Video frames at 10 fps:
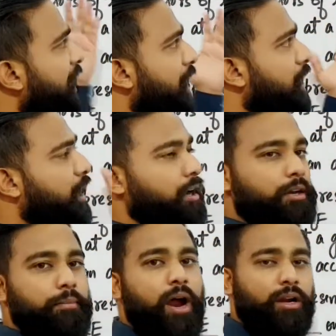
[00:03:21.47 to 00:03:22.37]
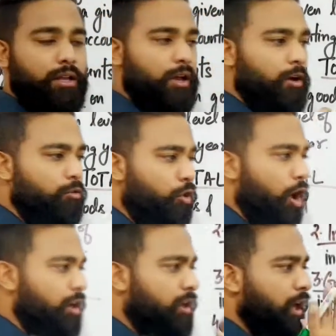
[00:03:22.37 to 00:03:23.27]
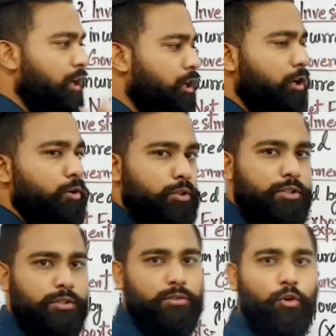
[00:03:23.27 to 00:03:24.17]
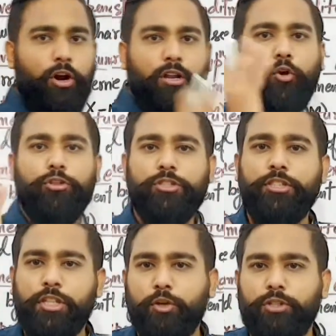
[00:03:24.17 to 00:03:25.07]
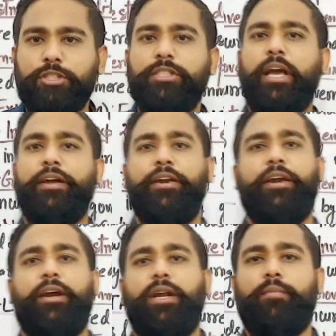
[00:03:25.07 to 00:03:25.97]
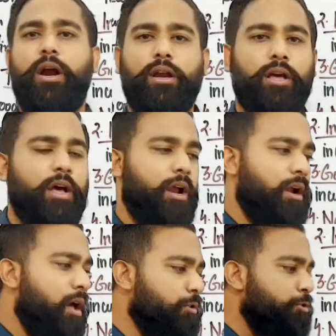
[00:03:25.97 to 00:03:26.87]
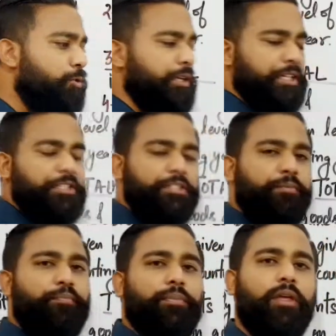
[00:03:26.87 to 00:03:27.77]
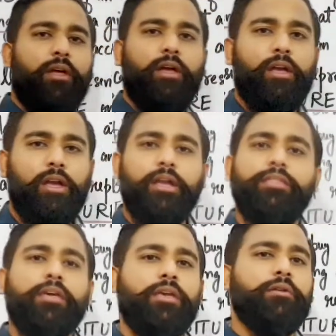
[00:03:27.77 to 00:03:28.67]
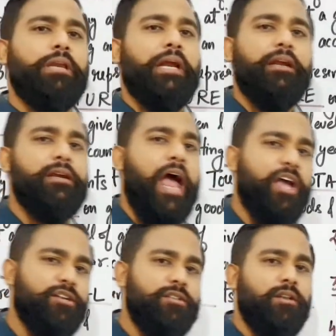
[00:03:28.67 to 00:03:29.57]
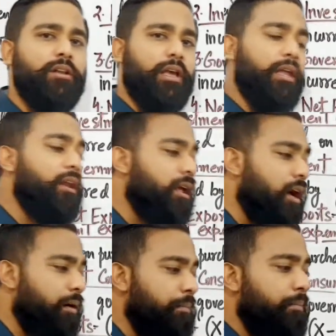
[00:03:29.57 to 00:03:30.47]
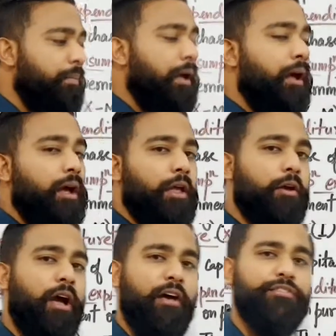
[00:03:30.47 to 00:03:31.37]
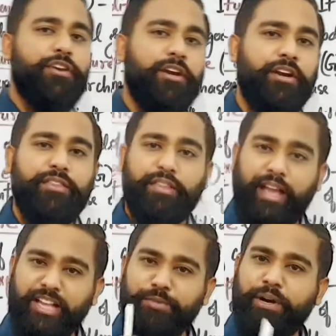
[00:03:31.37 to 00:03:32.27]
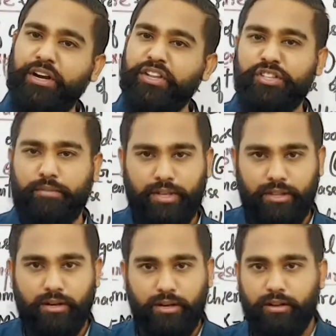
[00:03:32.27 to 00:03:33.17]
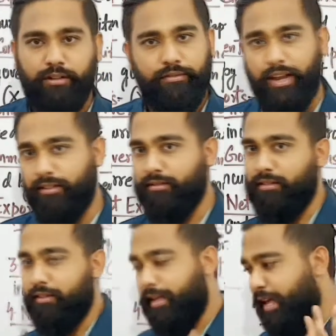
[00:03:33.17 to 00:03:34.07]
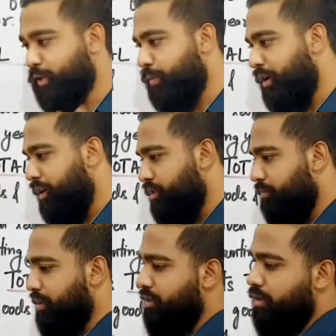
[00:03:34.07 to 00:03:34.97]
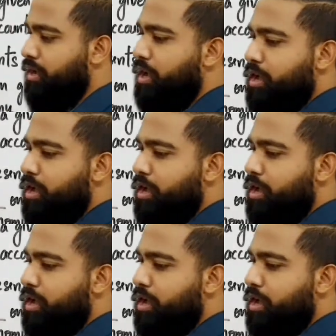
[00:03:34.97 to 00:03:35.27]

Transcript: aggregate demand? What constitutes the aggregate demand? Now students, in the unit national income, you have studied the expenditure method. Fine, expenditure method.